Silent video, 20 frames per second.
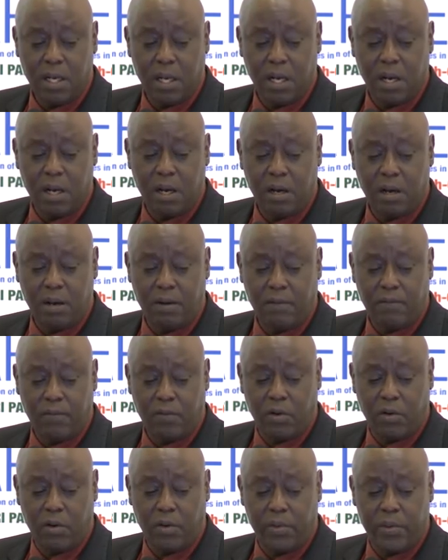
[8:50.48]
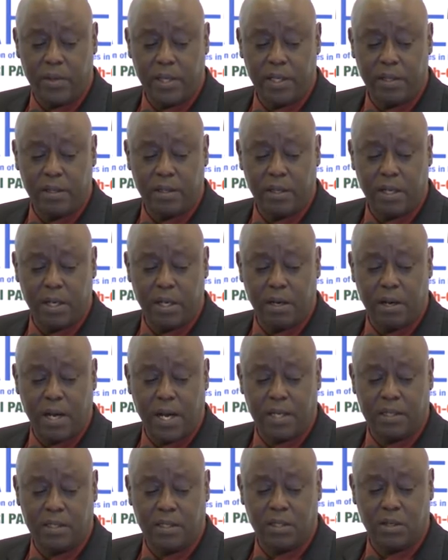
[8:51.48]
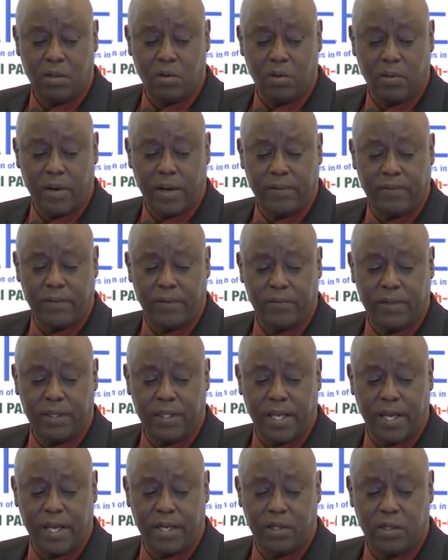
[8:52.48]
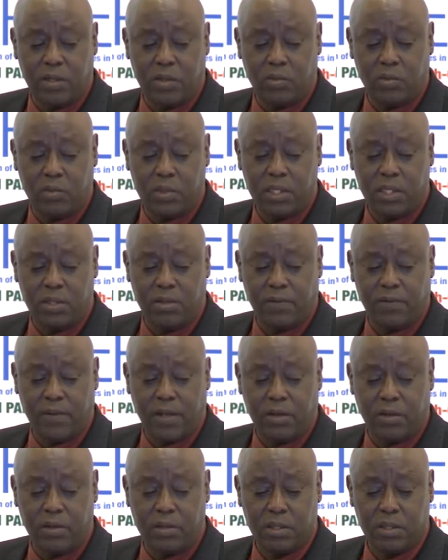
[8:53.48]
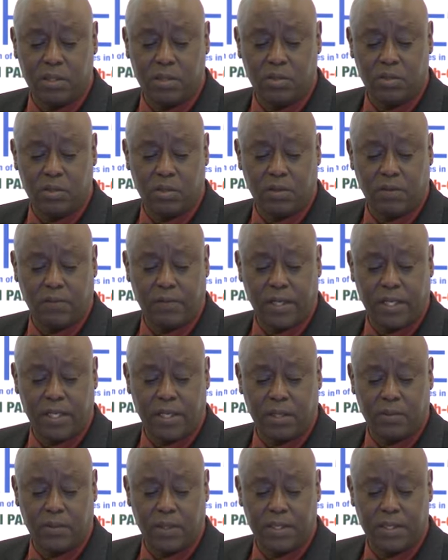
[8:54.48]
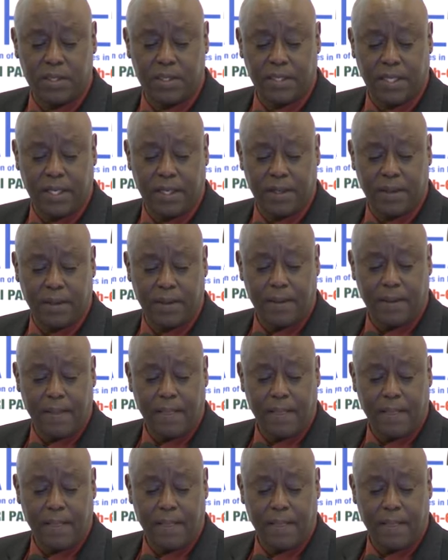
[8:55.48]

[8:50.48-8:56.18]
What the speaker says: following Article 159 2C of the Constitution of Kenya 2010.